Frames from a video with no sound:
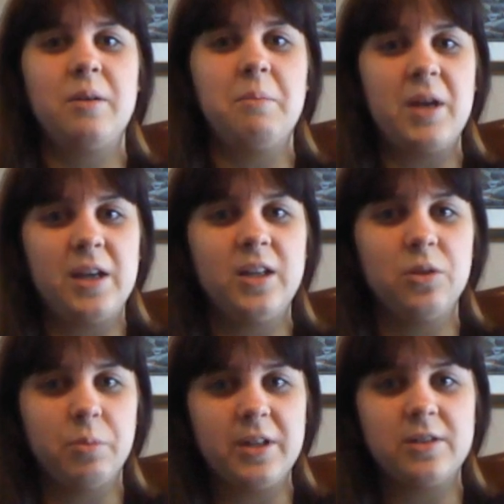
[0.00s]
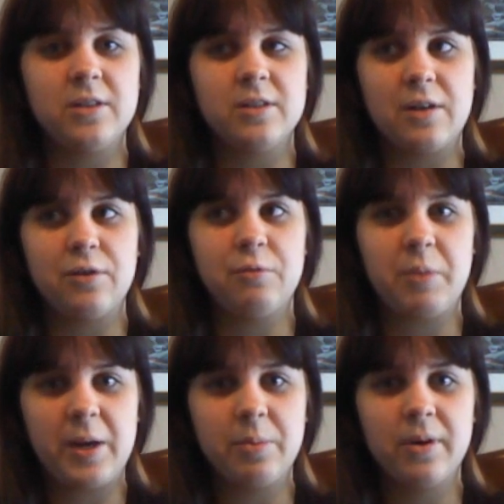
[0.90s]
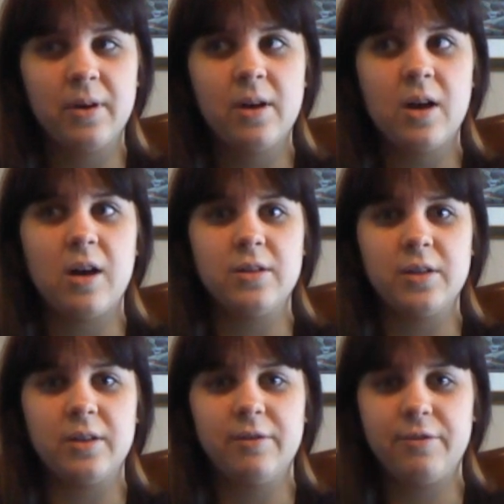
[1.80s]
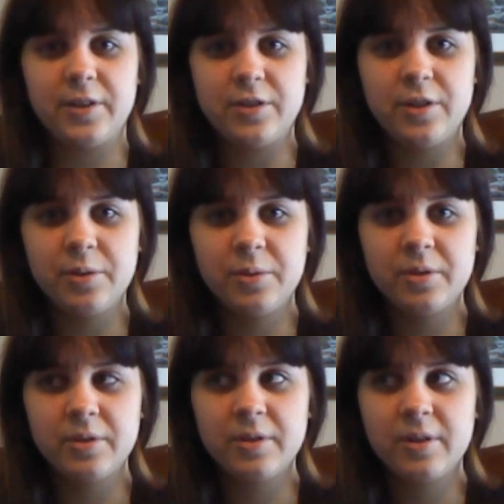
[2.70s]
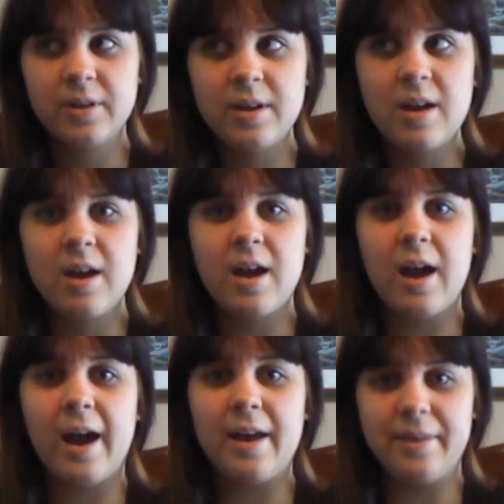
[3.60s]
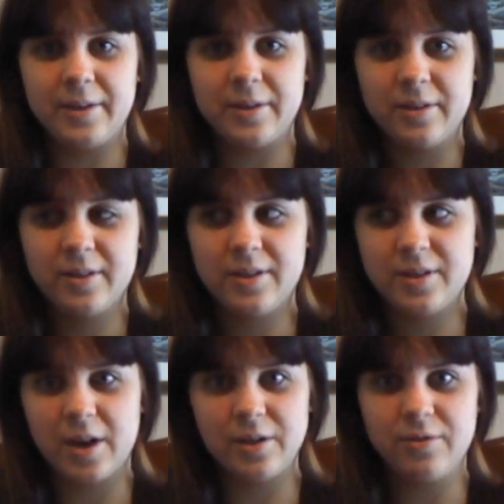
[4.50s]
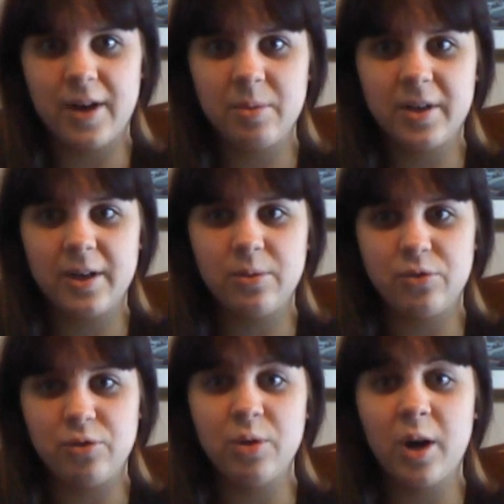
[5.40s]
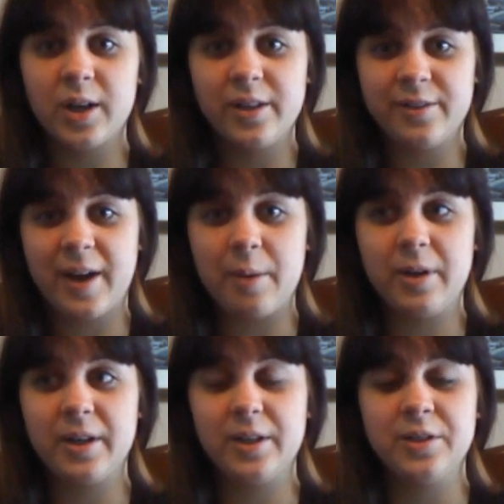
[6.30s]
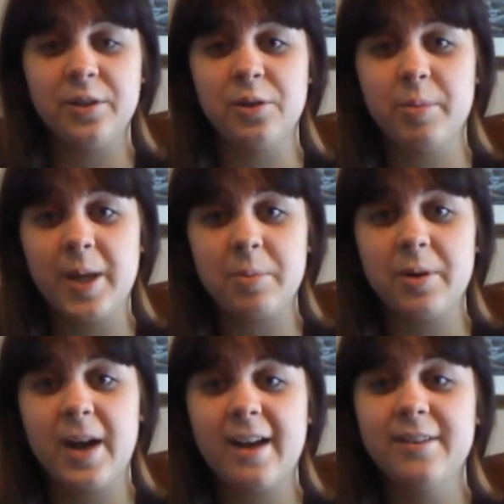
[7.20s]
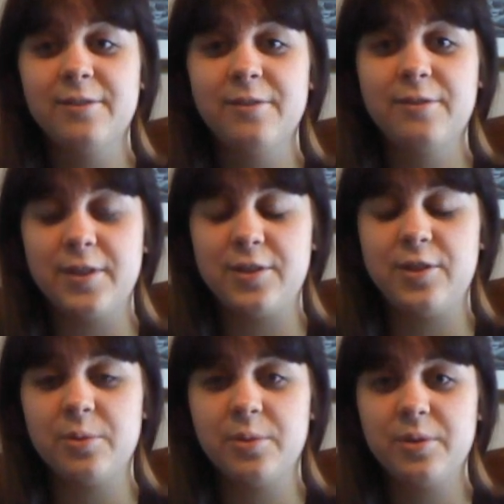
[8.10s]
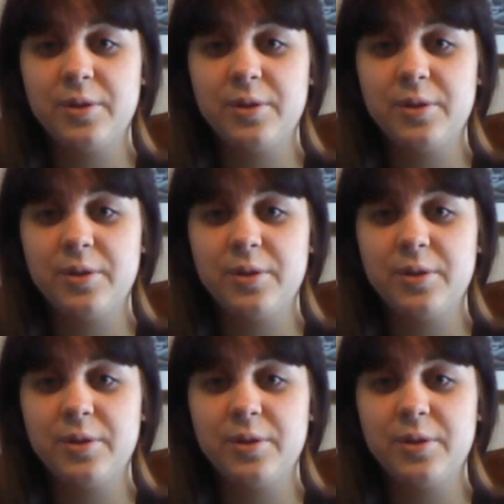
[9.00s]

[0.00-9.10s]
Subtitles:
making your pieces out of paper until it fits you, and then cut your fabric out. Do not cut your fabric until your paper hat fits you.